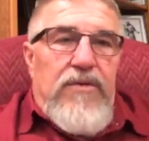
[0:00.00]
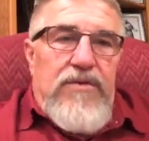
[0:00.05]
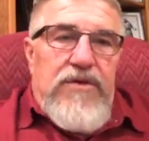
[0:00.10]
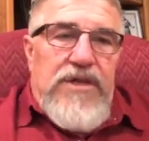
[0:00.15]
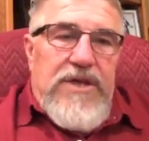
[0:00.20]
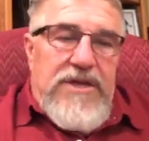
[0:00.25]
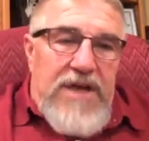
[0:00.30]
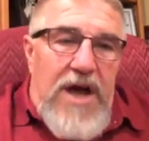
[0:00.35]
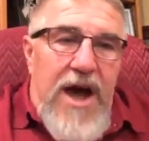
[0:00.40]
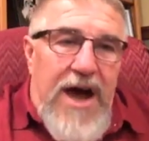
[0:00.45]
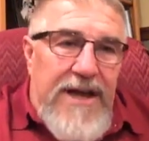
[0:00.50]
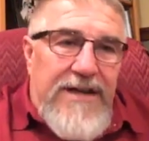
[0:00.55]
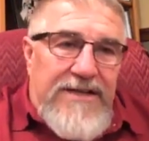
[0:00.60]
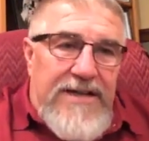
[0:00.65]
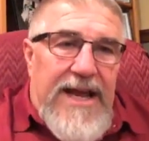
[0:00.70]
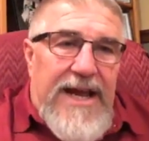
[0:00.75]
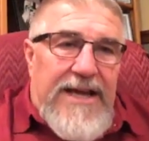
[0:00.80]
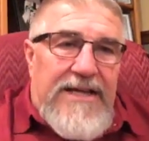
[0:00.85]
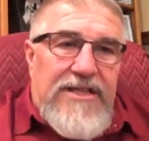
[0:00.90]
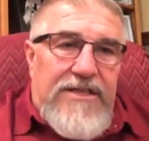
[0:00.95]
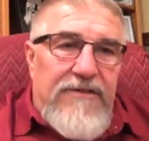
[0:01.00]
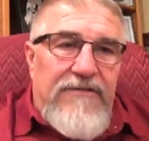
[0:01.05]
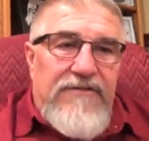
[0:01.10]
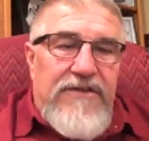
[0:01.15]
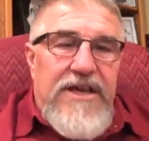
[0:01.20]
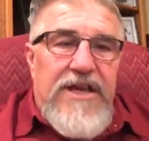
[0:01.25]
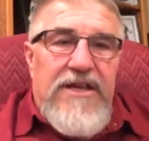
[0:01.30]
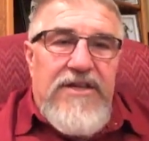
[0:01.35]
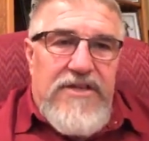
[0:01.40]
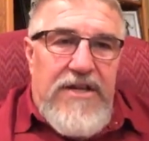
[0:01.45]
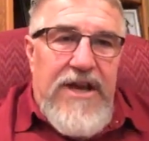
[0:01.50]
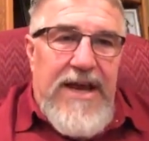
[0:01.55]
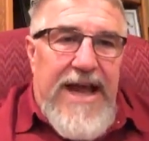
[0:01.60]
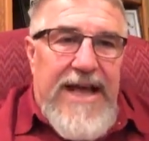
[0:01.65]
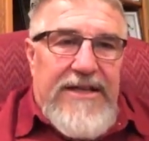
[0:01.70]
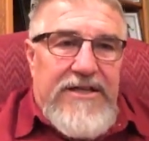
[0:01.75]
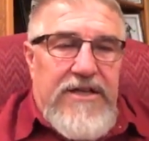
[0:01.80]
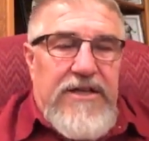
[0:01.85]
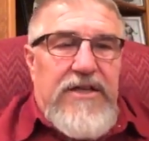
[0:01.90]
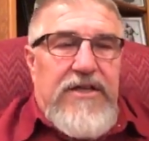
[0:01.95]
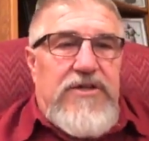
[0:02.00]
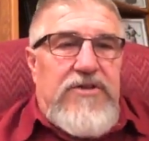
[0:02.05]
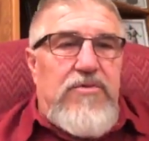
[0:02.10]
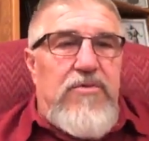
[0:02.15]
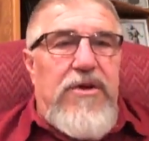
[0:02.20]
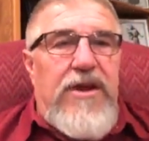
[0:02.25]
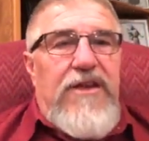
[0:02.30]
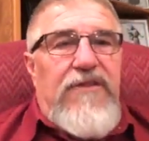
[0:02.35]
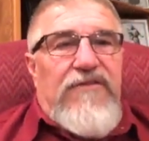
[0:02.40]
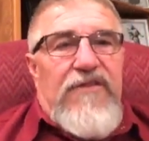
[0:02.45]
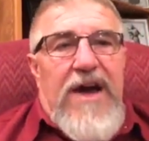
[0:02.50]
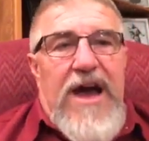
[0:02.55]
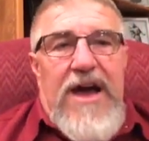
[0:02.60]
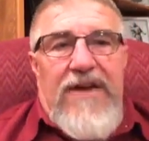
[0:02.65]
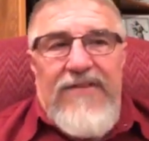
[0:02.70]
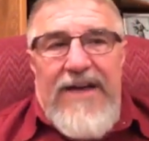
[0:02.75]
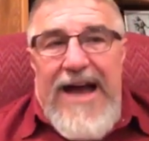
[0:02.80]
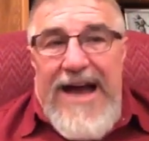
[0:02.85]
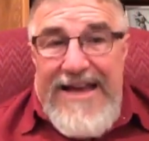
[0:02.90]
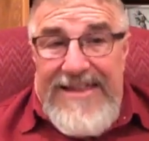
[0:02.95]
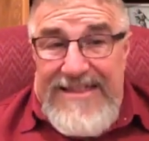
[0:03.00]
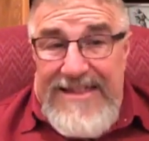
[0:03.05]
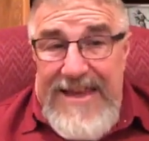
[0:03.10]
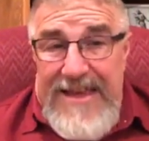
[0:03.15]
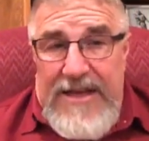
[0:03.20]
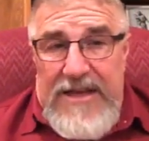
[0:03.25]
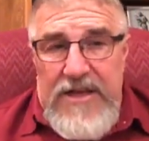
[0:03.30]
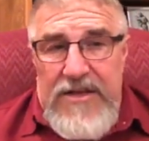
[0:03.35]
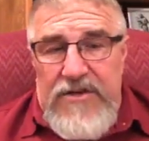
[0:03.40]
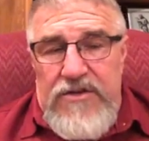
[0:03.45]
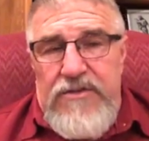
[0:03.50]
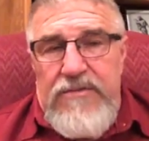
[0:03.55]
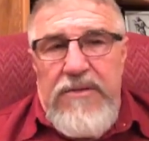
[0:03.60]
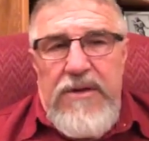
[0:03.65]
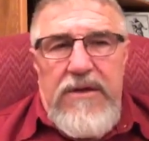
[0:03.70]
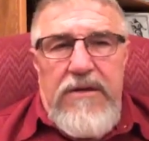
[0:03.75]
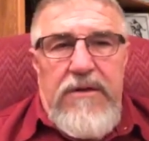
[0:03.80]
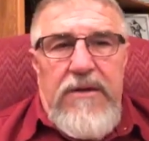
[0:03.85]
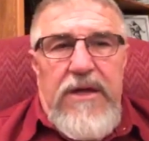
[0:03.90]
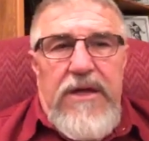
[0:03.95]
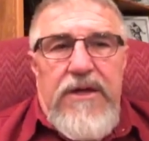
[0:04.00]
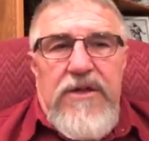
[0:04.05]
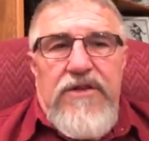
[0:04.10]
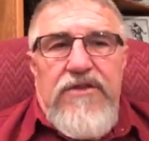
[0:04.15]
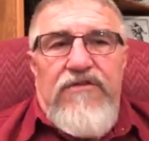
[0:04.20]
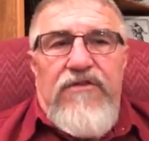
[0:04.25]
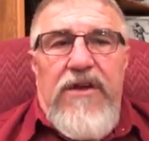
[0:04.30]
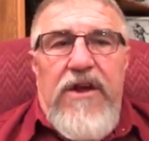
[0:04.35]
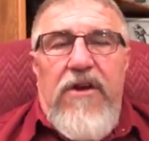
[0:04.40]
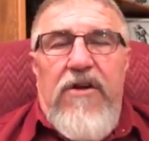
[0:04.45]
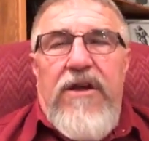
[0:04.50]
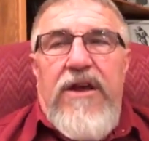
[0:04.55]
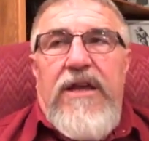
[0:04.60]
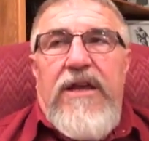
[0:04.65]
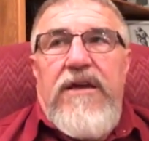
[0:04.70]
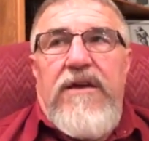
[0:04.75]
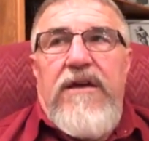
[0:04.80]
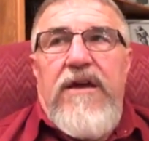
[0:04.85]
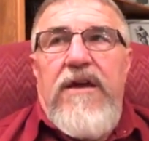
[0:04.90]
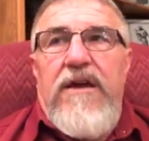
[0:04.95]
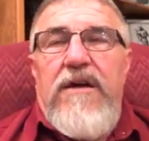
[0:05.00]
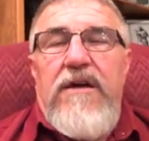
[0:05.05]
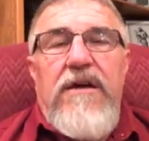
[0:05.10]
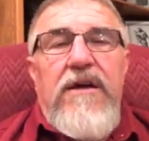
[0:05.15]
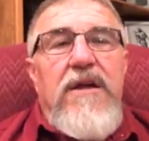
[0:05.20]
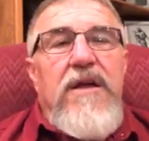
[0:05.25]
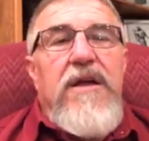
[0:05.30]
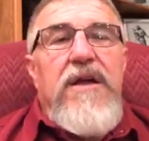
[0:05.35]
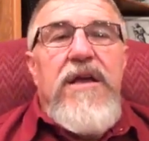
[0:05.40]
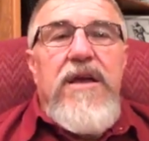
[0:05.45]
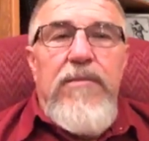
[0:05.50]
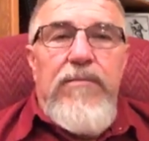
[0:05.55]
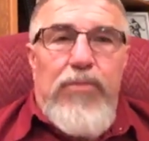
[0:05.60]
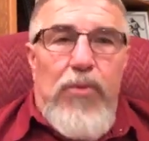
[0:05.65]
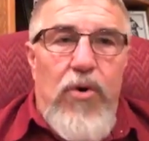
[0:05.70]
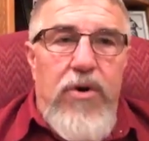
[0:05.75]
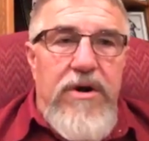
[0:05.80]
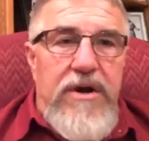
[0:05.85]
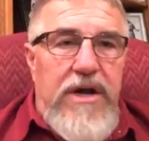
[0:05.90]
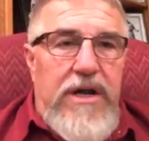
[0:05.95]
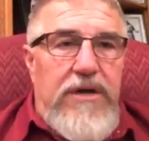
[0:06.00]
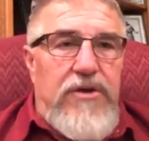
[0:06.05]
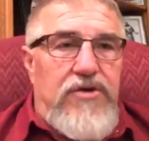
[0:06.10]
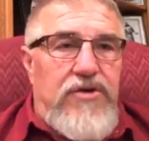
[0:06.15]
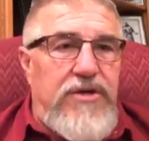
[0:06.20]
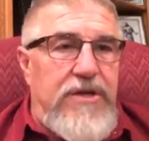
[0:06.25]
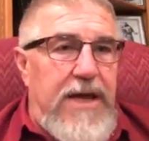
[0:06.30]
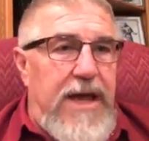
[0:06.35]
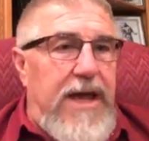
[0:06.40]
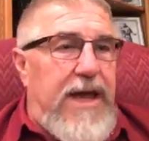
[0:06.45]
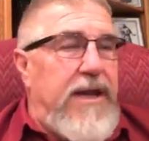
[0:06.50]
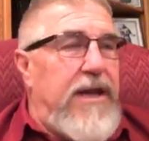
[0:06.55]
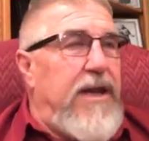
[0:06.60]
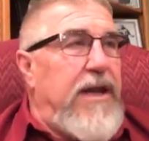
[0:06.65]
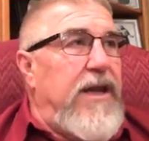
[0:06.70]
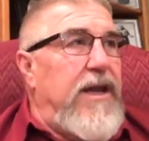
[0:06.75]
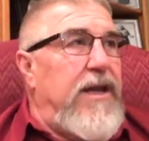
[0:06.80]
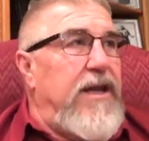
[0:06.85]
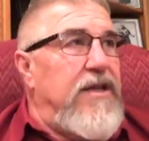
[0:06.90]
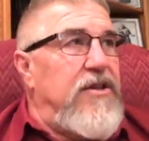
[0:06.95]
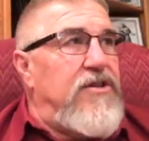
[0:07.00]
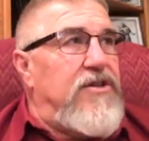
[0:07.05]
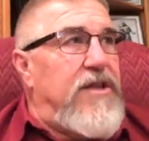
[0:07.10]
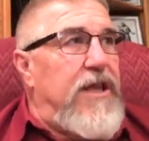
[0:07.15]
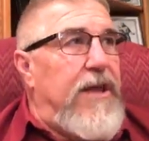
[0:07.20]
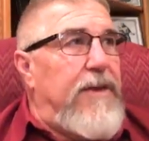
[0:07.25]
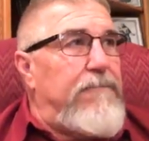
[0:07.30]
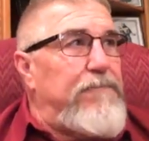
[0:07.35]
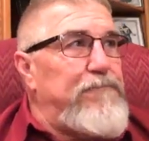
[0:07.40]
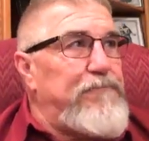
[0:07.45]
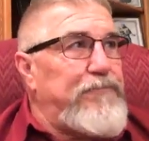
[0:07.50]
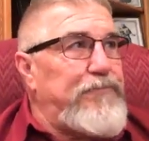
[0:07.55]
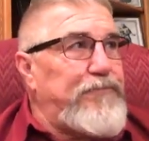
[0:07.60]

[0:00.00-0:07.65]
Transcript: the context of this in Exodus 25, I think, is is very uh, important to understand, and it is that